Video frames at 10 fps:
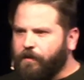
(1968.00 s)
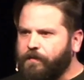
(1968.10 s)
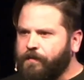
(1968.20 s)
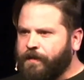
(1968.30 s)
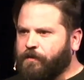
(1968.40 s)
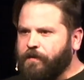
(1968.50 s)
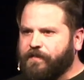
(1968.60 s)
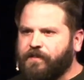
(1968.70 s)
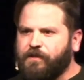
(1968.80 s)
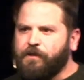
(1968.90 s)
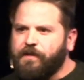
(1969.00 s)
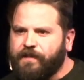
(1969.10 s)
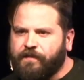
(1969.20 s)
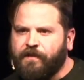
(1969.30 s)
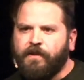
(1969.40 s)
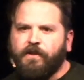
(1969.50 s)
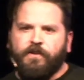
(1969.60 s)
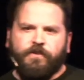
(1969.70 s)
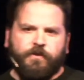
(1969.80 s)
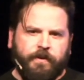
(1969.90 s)
told, he told us to do this
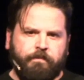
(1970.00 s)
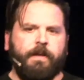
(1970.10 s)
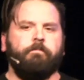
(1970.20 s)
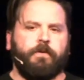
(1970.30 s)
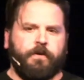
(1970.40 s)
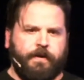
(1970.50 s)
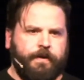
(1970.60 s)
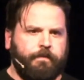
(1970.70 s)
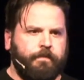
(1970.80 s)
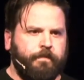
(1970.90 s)
to remember him.